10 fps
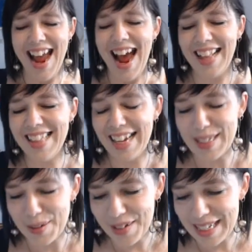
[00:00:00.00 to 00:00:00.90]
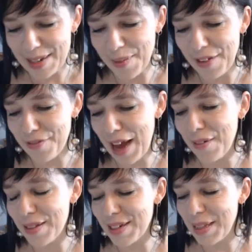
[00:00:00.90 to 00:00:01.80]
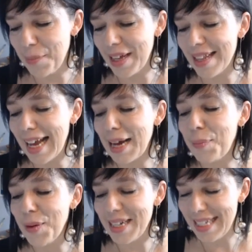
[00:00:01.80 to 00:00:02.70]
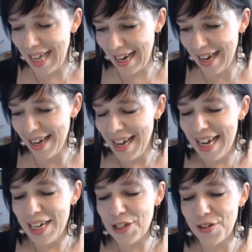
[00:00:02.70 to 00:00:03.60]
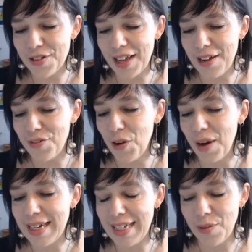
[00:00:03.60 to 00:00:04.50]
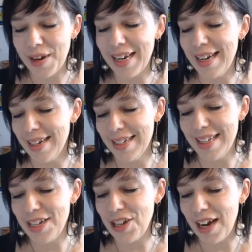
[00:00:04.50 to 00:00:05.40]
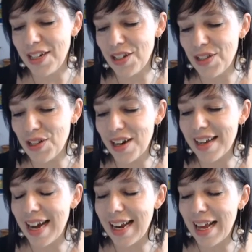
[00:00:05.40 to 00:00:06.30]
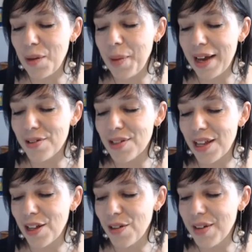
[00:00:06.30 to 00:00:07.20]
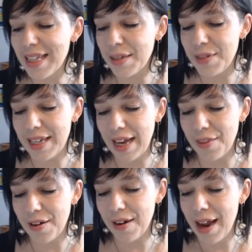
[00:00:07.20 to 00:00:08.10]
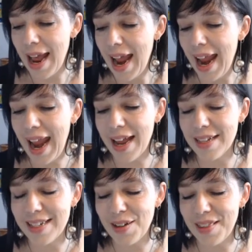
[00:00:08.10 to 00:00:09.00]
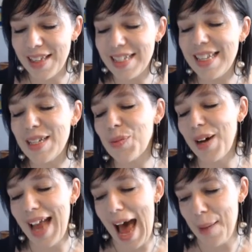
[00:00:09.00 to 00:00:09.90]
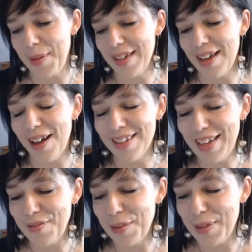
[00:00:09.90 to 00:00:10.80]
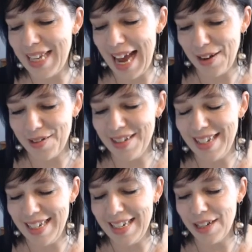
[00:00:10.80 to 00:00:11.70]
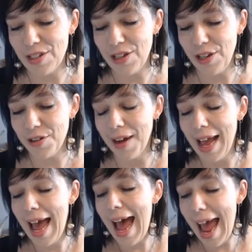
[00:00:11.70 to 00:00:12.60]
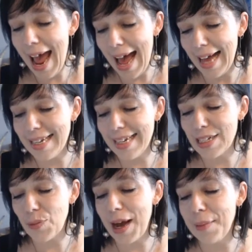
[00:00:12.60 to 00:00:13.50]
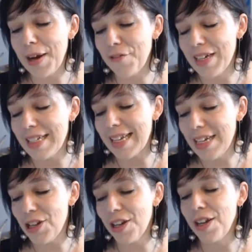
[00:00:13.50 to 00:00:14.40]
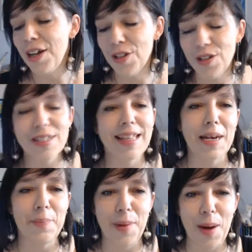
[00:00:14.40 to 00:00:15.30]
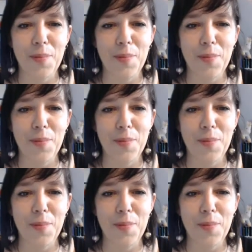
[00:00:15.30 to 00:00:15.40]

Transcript: and that's the reason my flower looks a bit like a poinsettia. In truth, I have no idea what it is. It, I just started cutting out petals and gluing them together, and this is what happened. I'll leave the botanical details to you. And it's why my friend's kitchen looks like a bomb